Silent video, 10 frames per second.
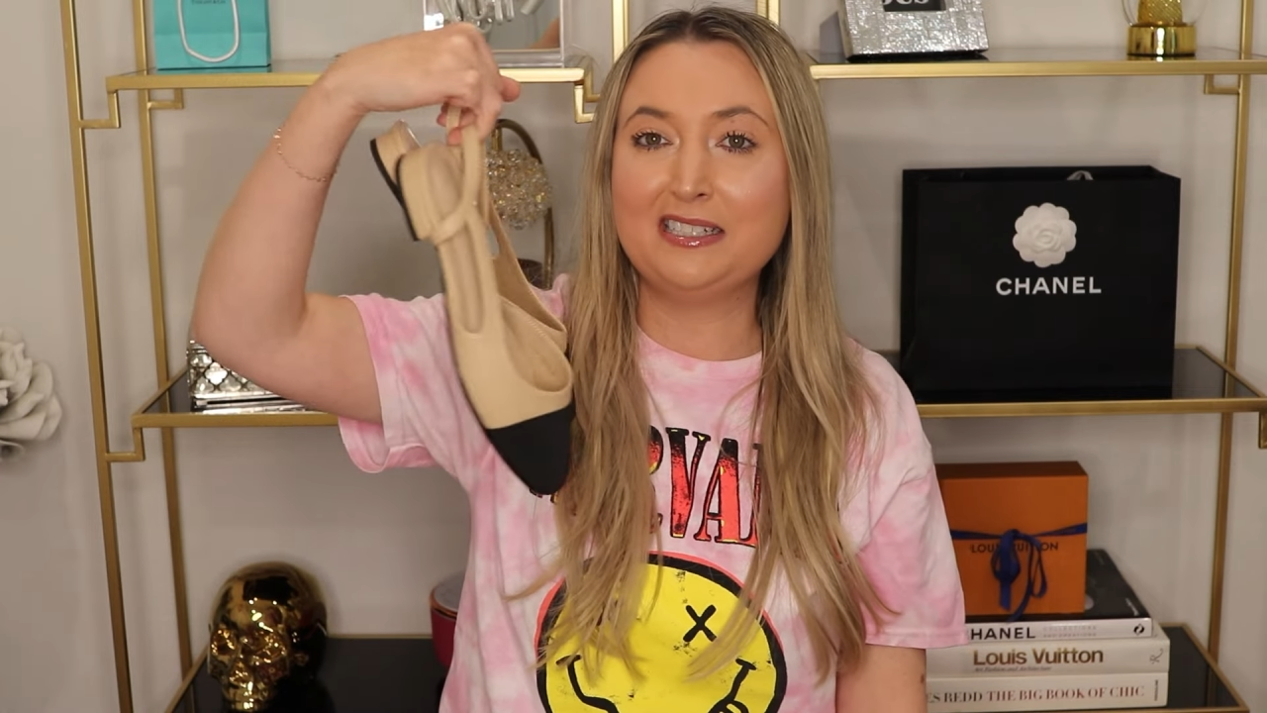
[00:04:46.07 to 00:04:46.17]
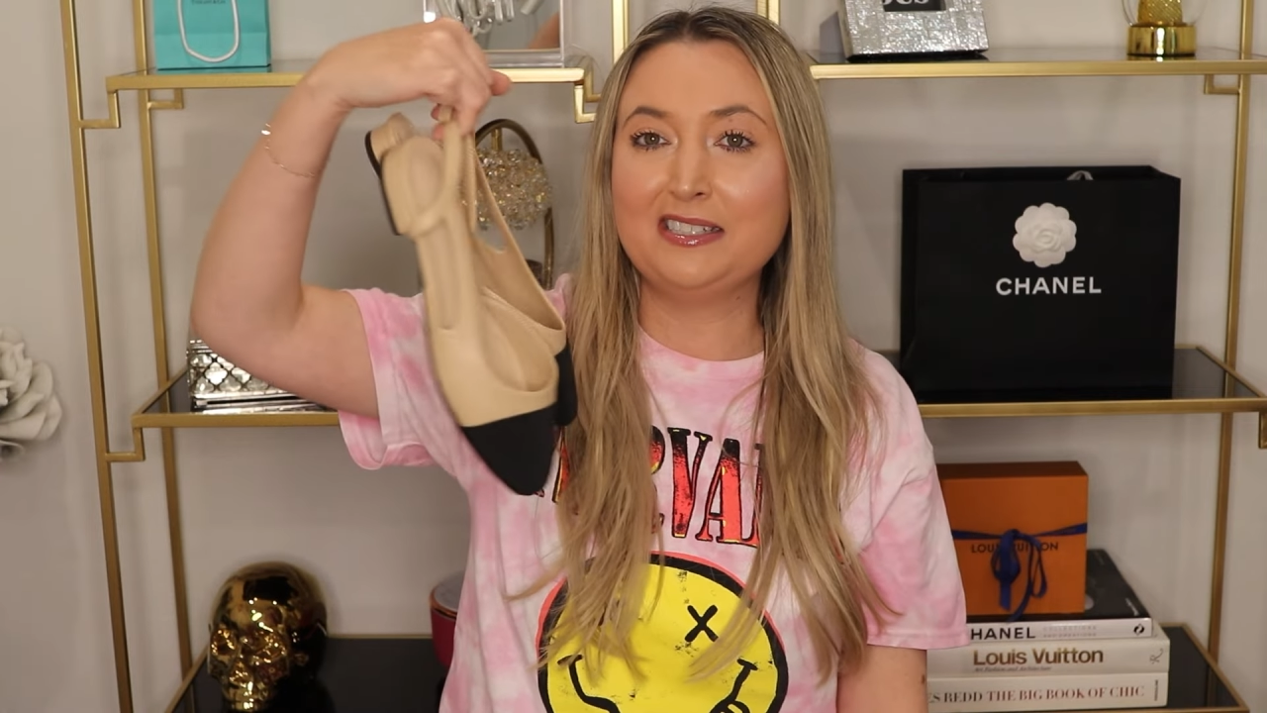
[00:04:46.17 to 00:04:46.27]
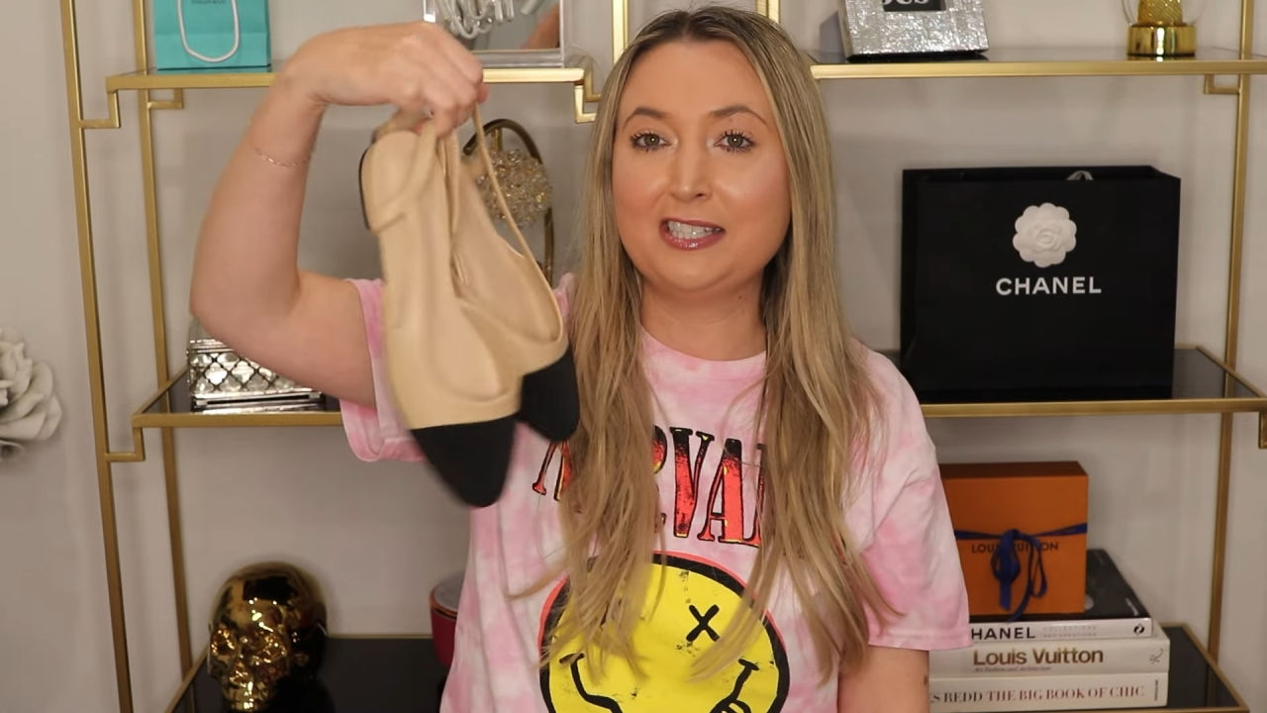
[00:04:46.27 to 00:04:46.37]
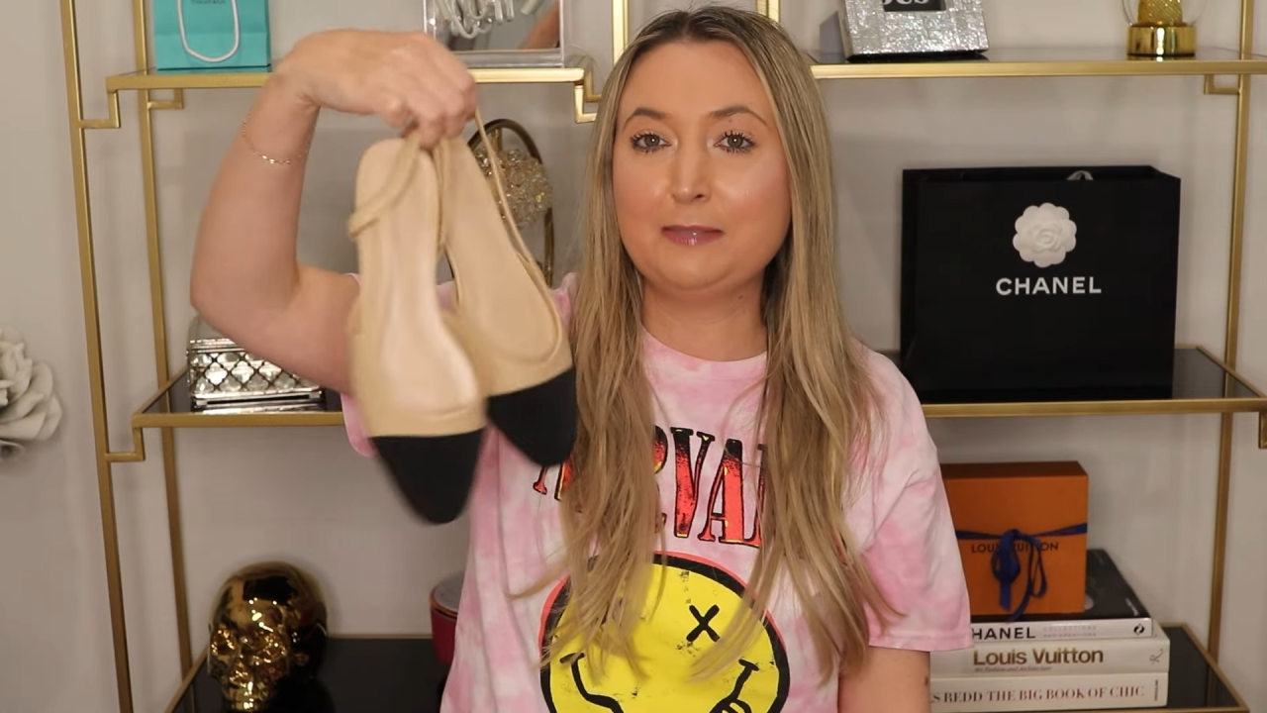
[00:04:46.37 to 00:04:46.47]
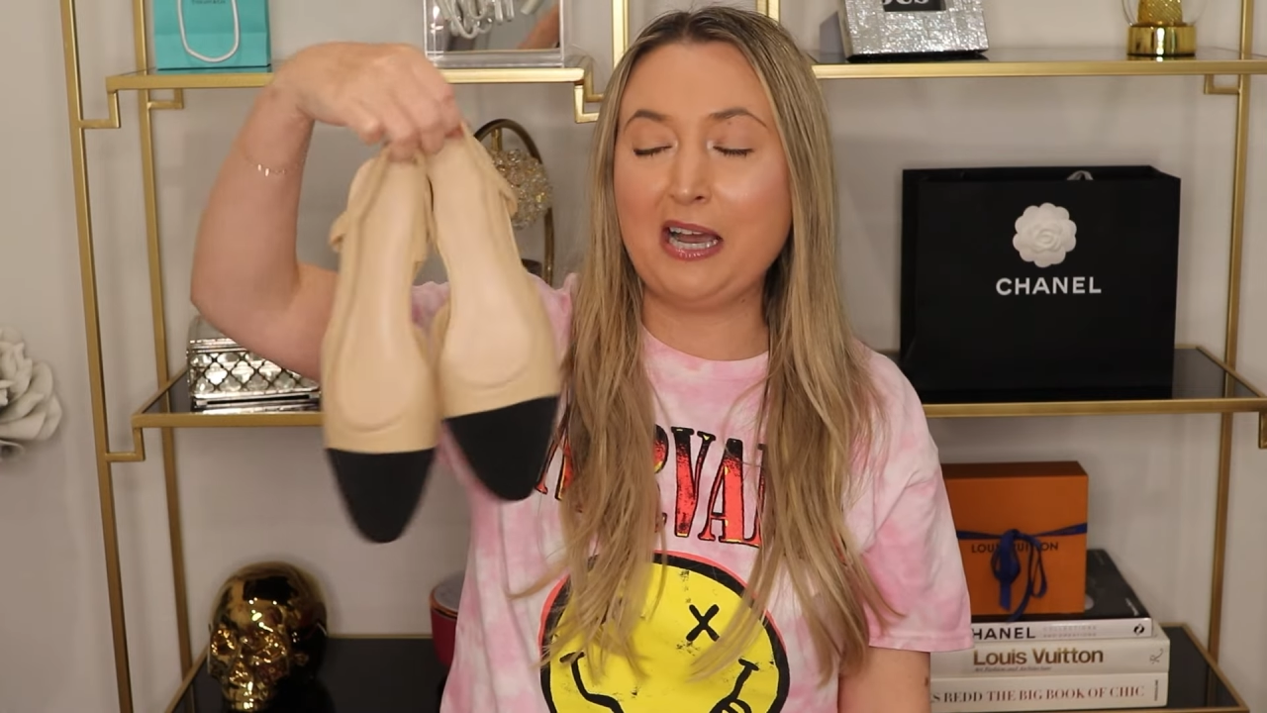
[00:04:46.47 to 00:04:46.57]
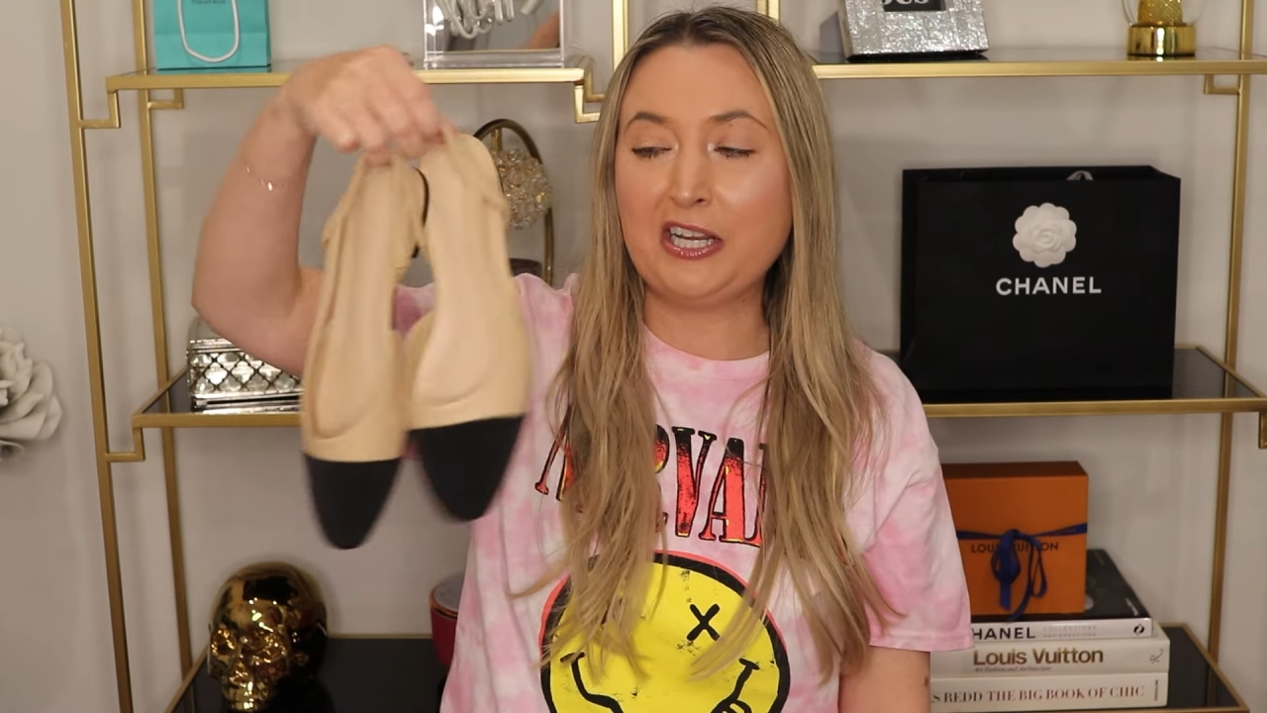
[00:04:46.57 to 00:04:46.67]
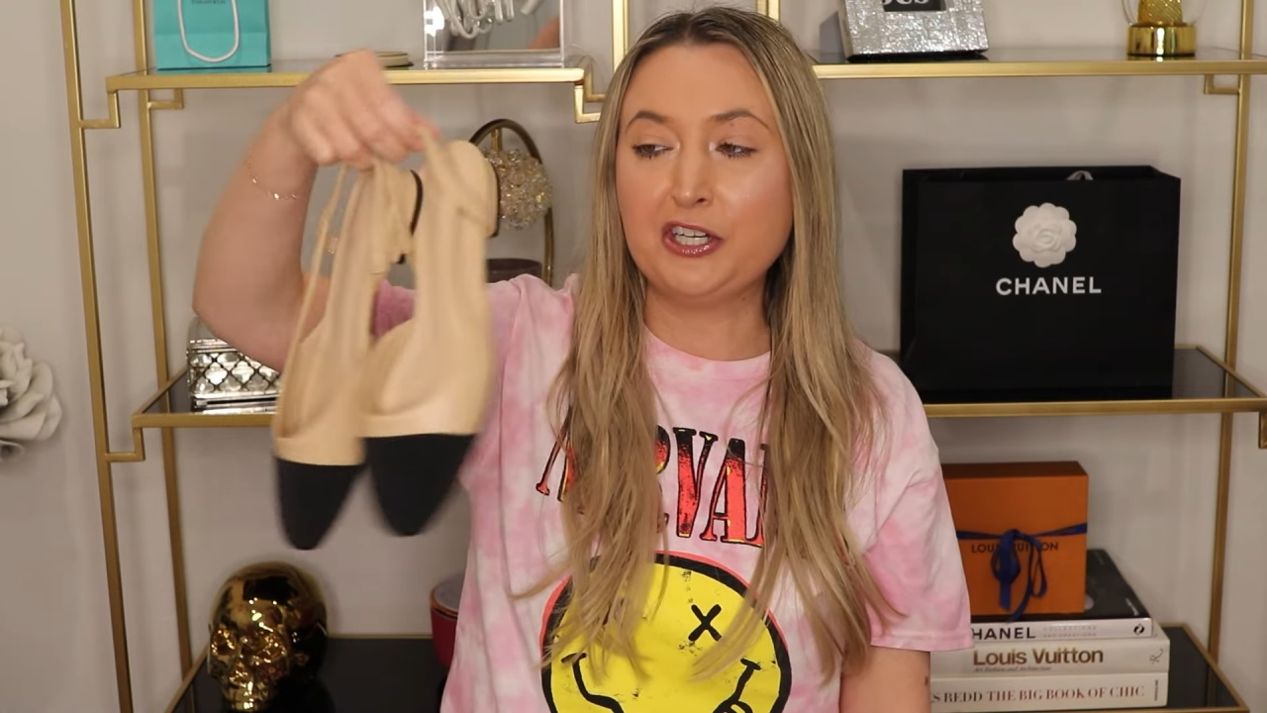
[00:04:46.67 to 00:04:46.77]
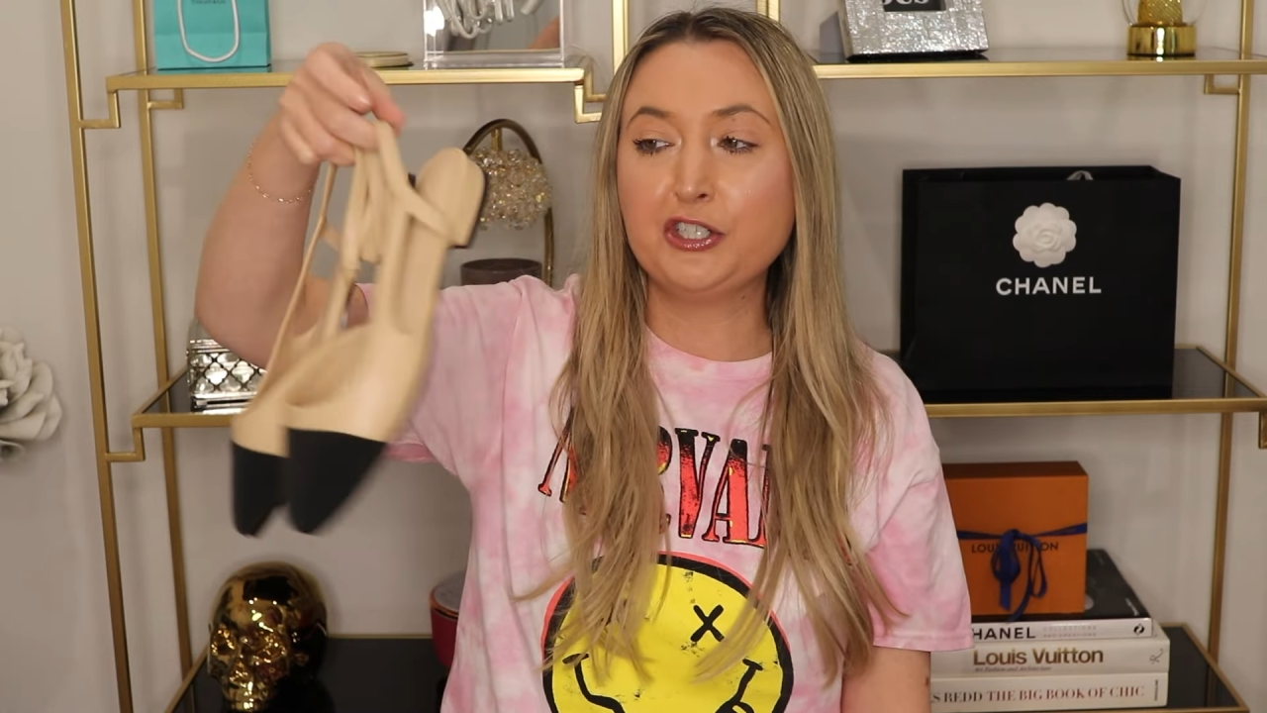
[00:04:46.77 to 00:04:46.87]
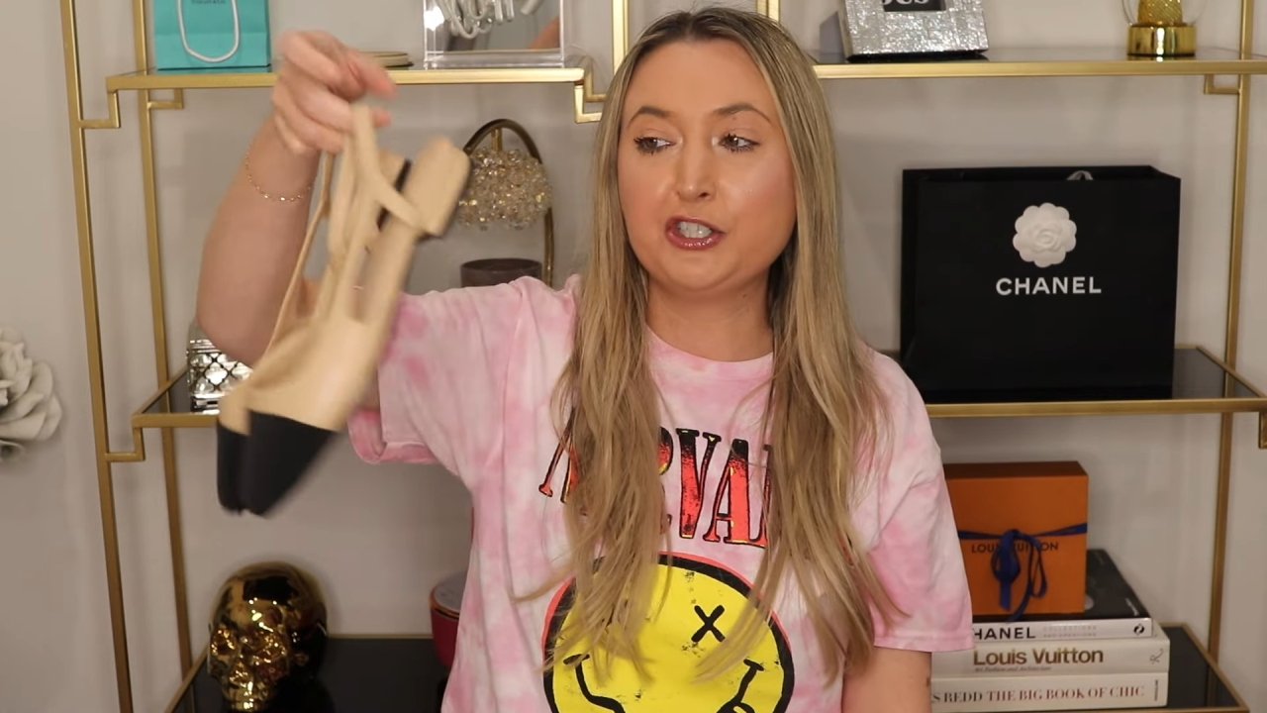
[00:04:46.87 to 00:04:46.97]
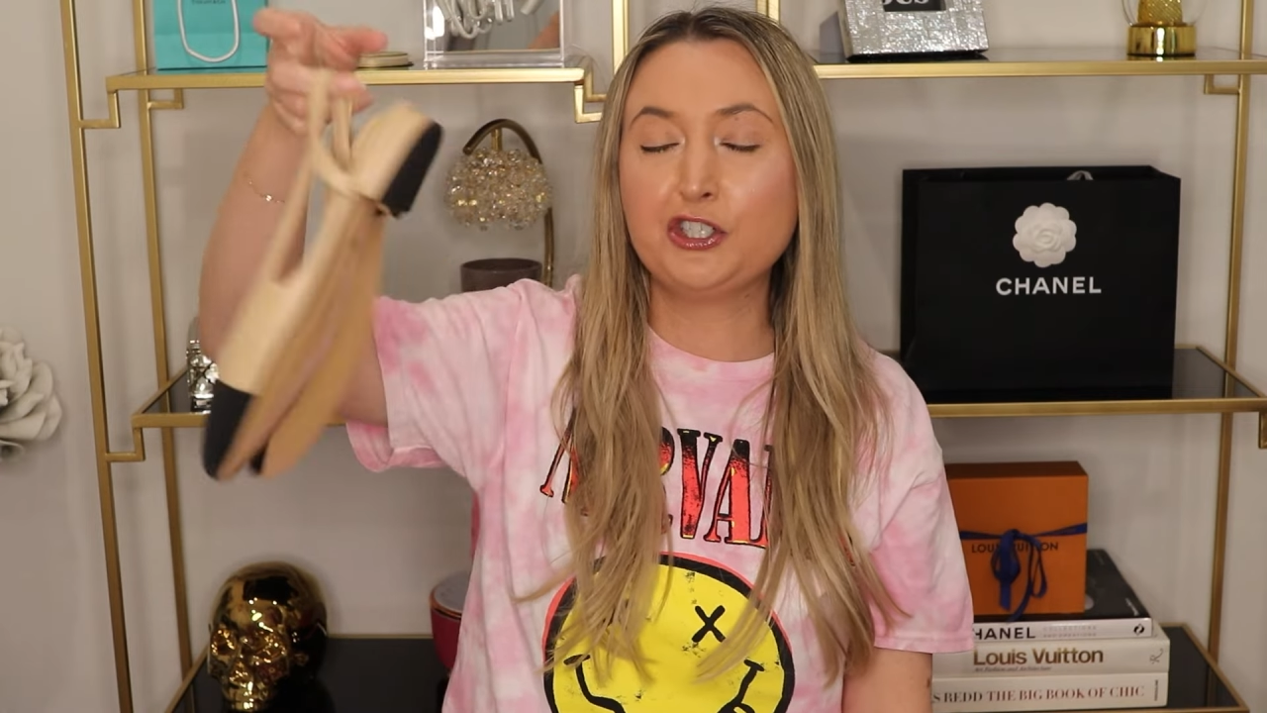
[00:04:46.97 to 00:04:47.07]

inspired